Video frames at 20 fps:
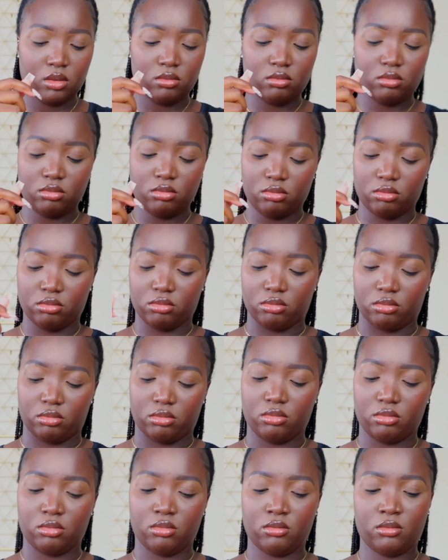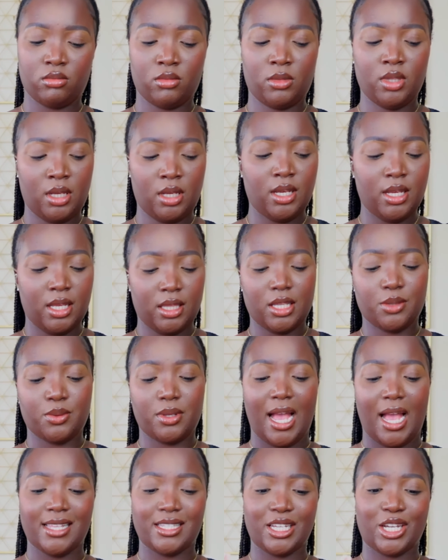Hmm, this
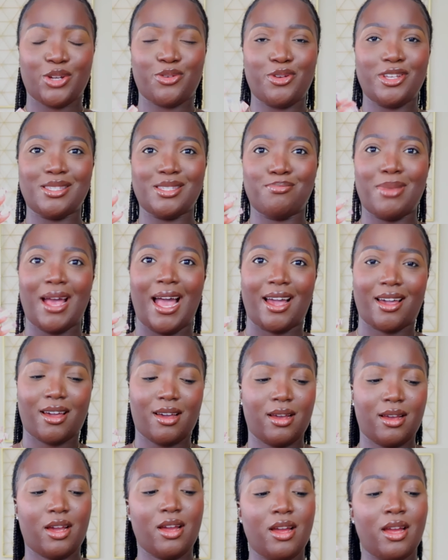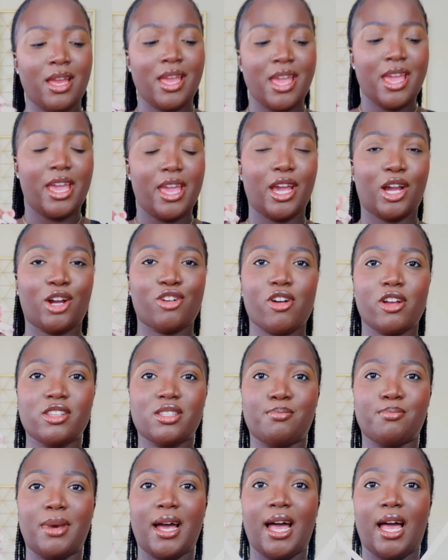one has a crease back, a
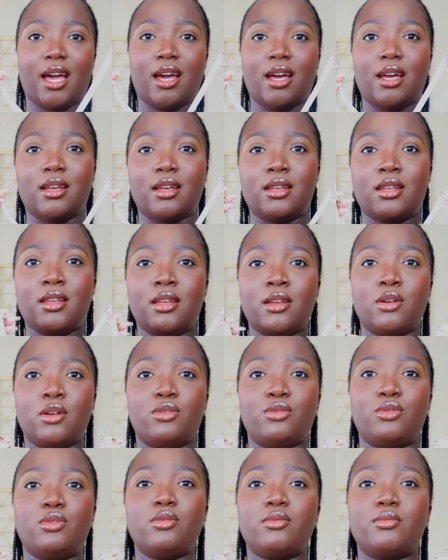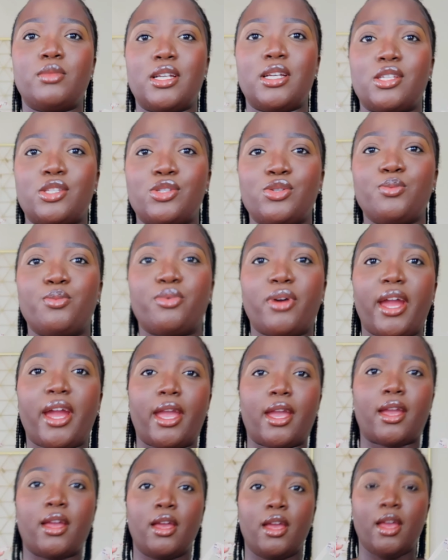cross back. Ooh, it's too bright.